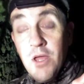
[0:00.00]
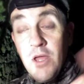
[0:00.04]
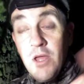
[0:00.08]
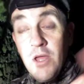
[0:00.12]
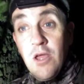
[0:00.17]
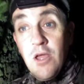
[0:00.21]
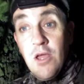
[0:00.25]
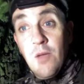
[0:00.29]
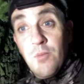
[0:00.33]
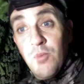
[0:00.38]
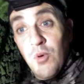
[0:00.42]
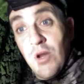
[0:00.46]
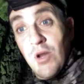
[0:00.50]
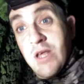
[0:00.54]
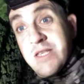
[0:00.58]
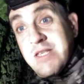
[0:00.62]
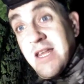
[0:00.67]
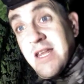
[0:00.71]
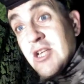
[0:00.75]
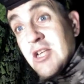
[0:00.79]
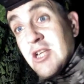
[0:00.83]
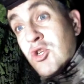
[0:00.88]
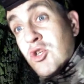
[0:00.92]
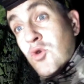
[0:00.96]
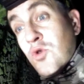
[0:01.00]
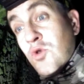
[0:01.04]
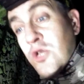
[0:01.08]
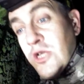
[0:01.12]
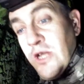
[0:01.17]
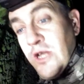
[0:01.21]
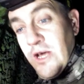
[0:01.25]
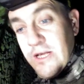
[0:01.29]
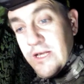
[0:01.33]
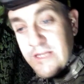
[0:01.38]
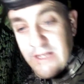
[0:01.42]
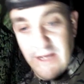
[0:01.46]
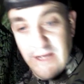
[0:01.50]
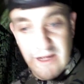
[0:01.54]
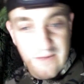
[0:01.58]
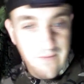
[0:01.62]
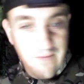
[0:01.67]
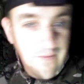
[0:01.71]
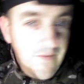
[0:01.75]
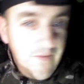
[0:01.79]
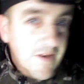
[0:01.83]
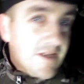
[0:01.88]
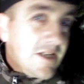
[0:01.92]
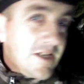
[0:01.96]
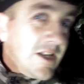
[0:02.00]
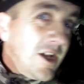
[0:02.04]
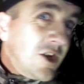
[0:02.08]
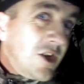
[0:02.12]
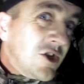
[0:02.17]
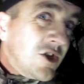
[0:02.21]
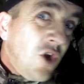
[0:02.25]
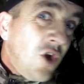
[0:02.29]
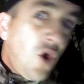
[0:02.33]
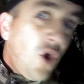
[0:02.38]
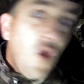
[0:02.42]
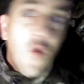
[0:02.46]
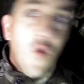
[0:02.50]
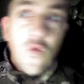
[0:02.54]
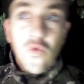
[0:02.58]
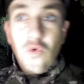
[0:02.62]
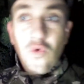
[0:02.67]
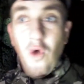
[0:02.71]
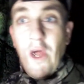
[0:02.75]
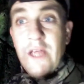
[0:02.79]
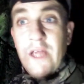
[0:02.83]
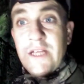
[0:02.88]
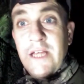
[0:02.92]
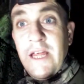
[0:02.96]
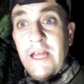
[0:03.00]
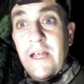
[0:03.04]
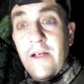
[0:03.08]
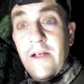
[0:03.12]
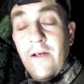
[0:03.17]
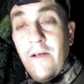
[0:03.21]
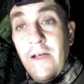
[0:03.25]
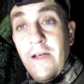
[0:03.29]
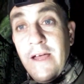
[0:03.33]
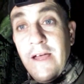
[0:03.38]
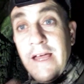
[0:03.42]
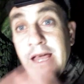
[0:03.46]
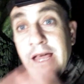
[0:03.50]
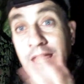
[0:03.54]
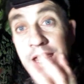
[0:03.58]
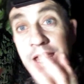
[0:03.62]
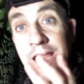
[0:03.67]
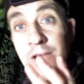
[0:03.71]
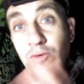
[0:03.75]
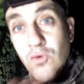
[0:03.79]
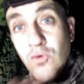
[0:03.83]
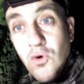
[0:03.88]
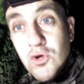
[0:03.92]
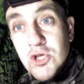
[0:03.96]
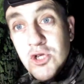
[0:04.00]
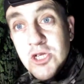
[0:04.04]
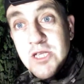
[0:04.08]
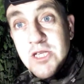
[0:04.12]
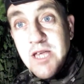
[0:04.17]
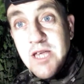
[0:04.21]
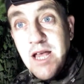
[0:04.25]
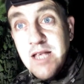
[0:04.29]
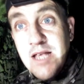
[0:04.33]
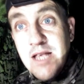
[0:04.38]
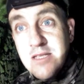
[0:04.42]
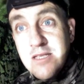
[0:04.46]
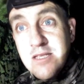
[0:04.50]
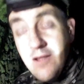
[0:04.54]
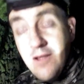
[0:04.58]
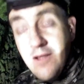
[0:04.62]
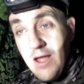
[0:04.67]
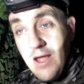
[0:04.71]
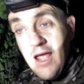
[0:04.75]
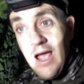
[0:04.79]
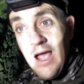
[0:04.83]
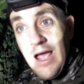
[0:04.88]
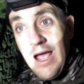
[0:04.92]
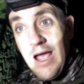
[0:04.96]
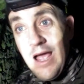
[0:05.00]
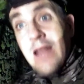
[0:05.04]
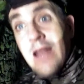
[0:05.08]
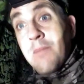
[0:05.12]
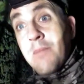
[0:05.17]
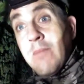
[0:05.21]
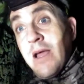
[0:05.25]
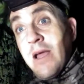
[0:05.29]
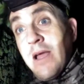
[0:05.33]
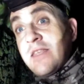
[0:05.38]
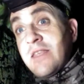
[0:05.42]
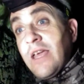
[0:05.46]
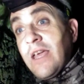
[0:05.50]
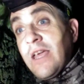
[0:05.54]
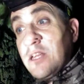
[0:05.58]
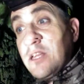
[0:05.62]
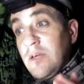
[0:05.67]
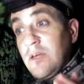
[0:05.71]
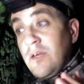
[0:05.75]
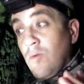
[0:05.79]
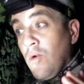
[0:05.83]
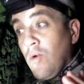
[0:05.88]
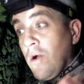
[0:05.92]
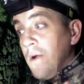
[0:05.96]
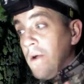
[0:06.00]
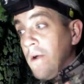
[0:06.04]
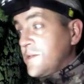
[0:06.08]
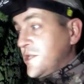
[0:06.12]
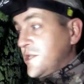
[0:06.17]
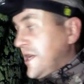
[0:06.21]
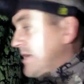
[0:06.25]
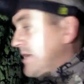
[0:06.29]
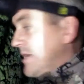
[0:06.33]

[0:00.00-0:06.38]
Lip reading: but I said I'd do tonight's live investigation right here in Roaches Castle. And it's actually where I'm standing